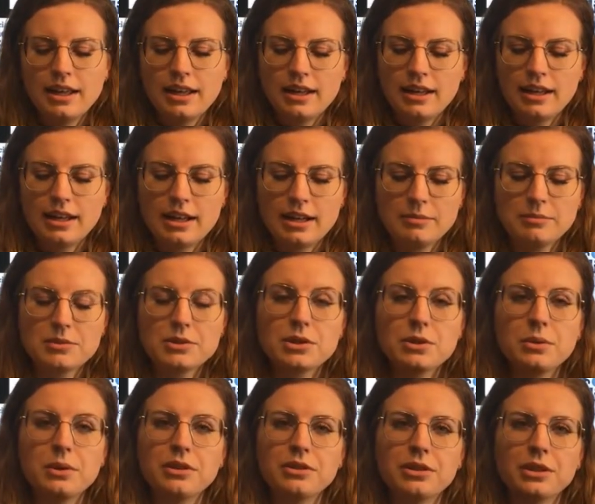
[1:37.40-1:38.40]
Um, so
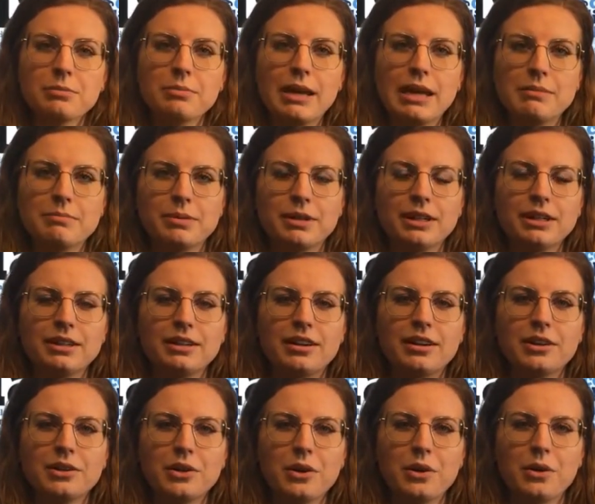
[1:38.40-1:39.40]
with your paper
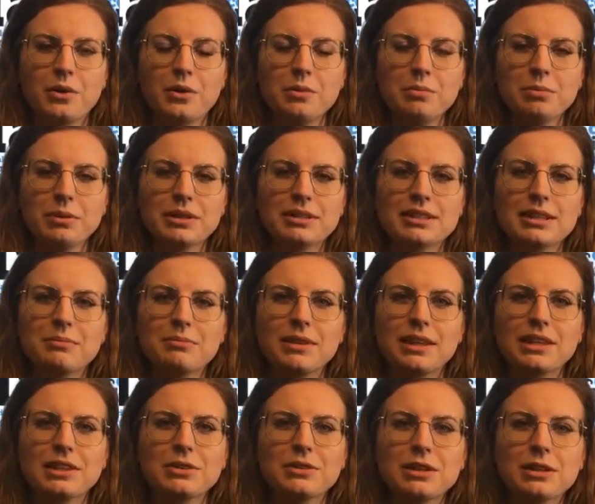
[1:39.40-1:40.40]
on hope,
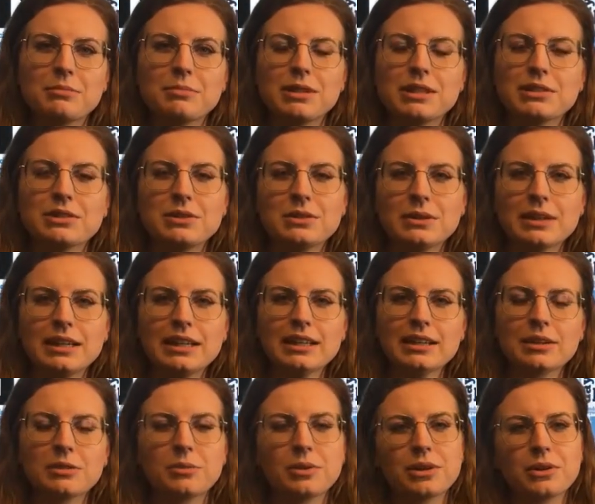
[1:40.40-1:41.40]
something you can be
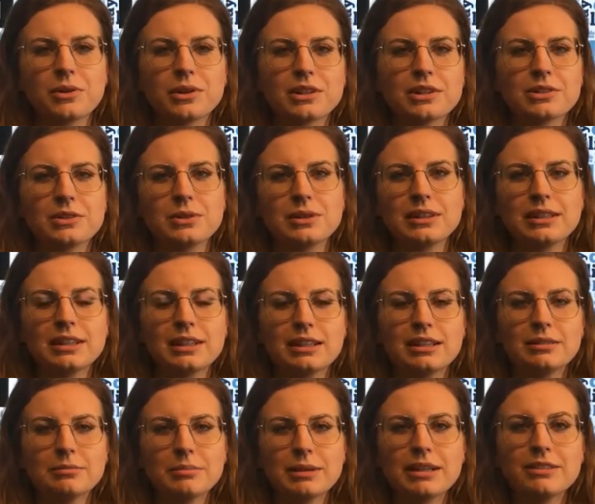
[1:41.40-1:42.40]
doing, we're going to do a
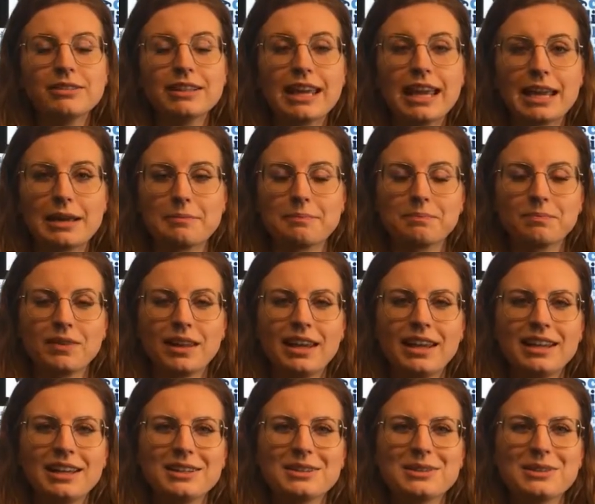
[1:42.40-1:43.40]
little bit of a game.
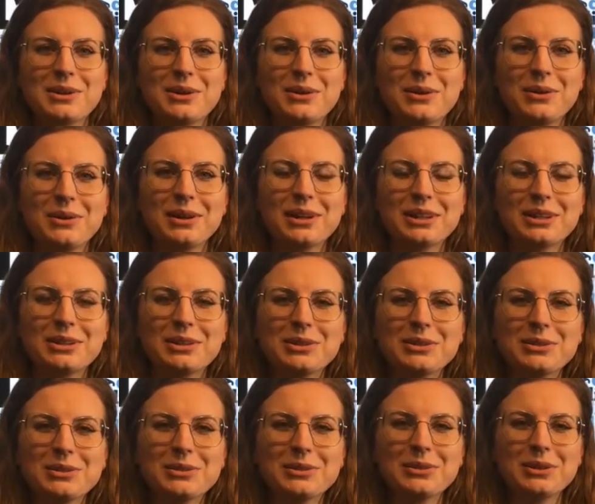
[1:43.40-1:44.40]
So
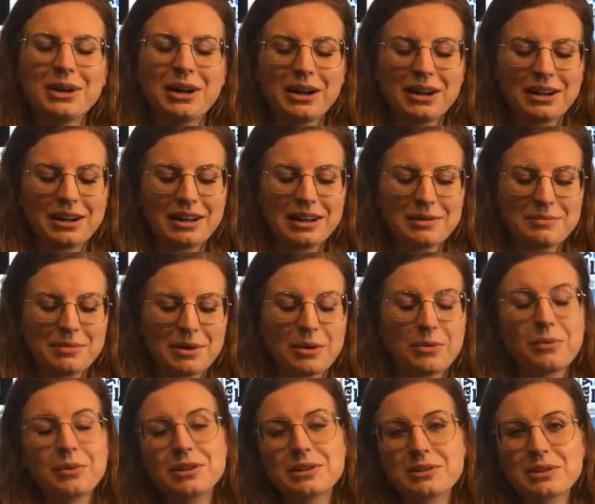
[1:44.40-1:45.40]
you, um,
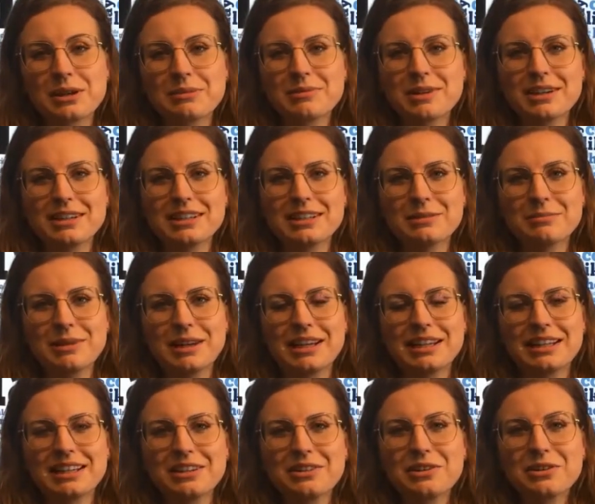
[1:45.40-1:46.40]
once I'm done
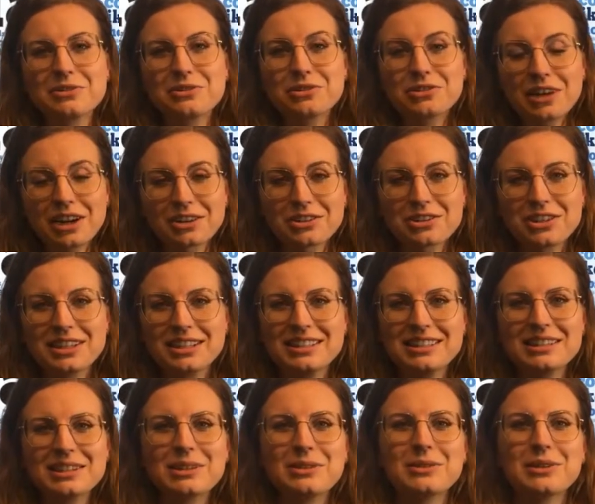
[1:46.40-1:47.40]
explaining
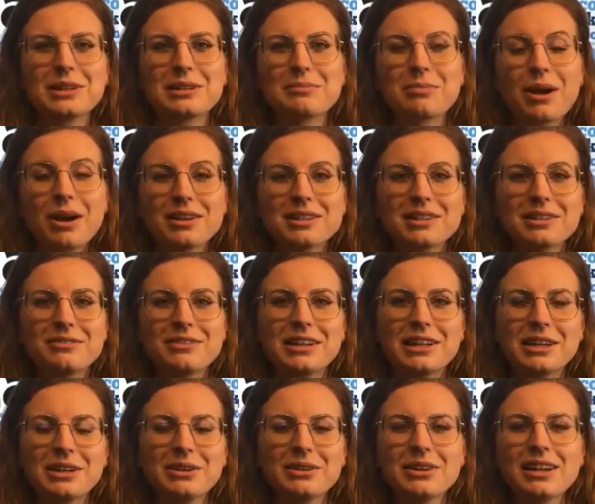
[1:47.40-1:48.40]
instructions, you can pause the
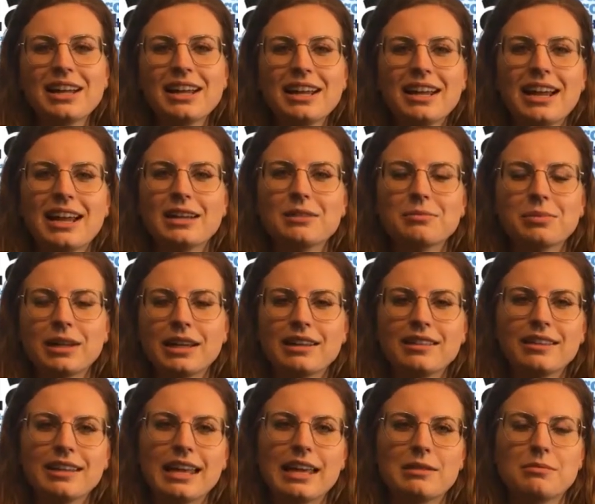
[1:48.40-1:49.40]
video and play
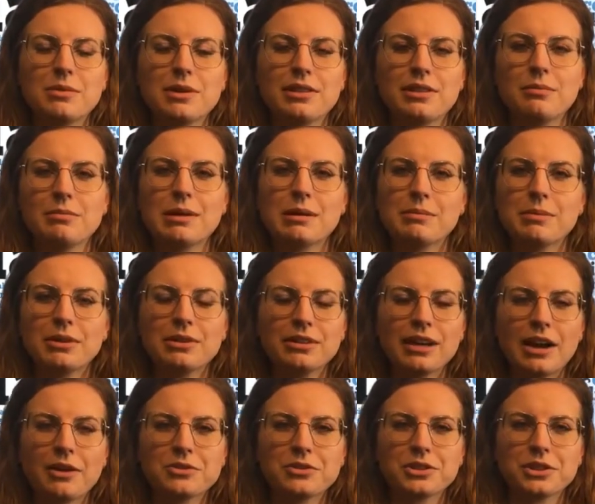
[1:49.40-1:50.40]
the game with the people
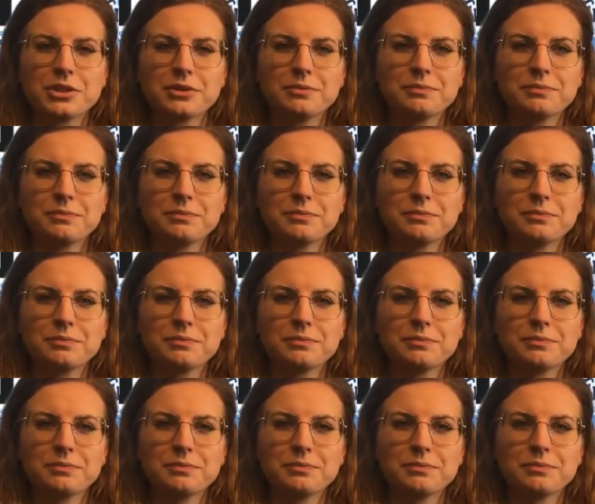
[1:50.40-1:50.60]
around you.